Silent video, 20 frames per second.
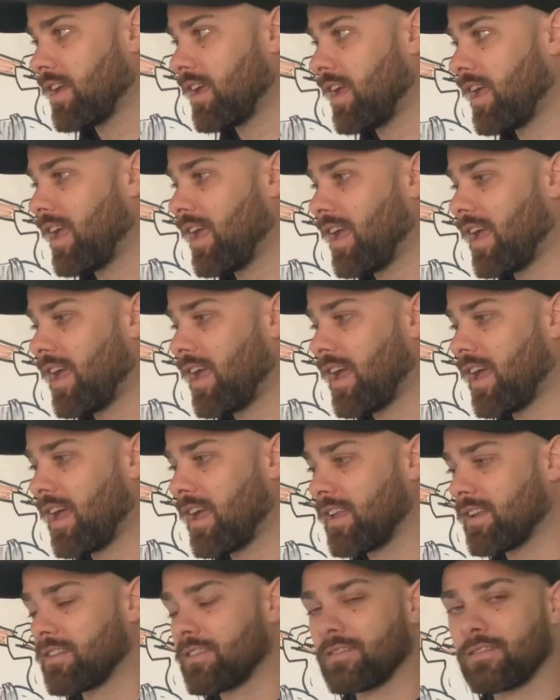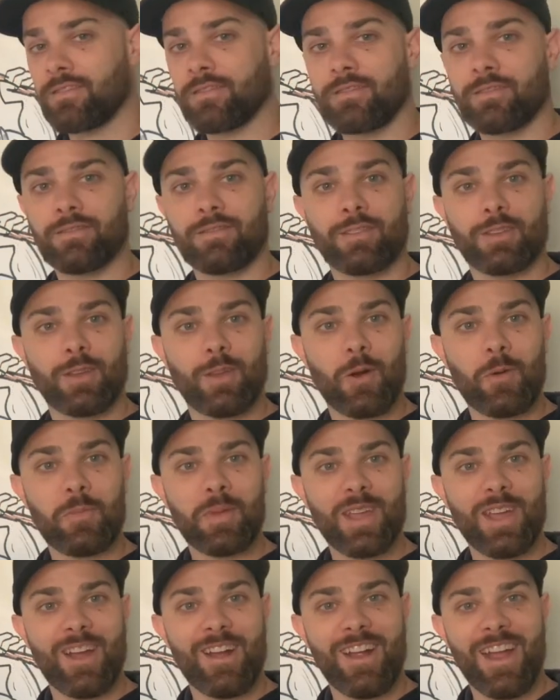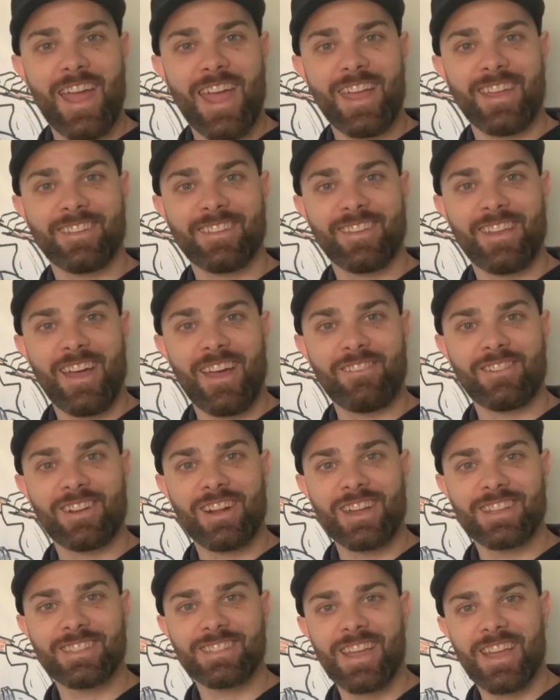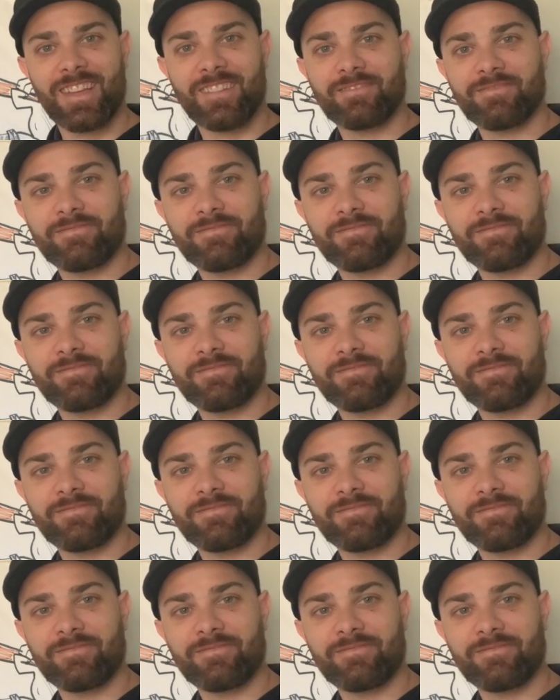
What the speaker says: and go PRA. Have a great day.